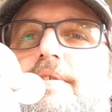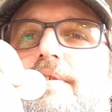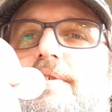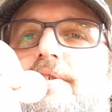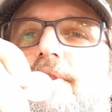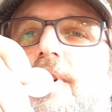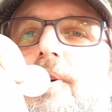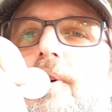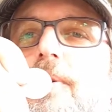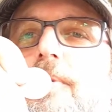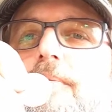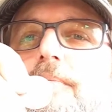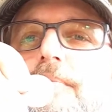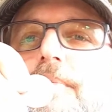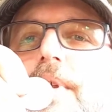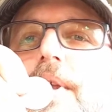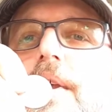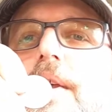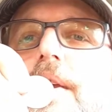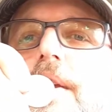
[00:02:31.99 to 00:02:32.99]
So
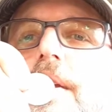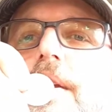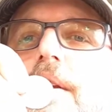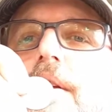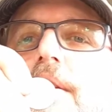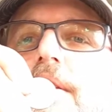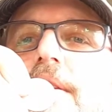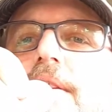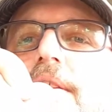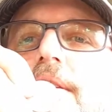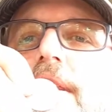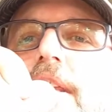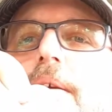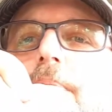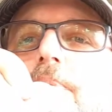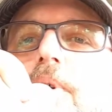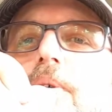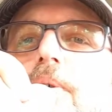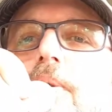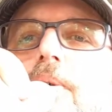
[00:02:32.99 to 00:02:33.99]

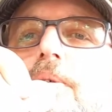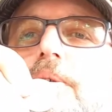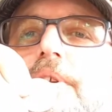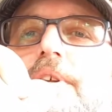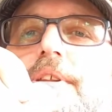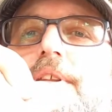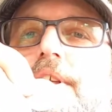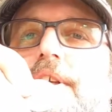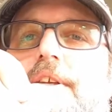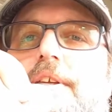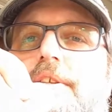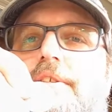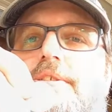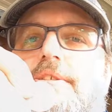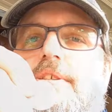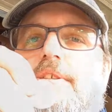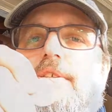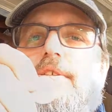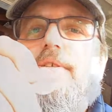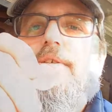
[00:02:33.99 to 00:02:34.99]
keep a hold of
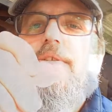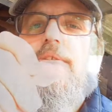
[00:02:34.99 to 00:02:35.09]
these.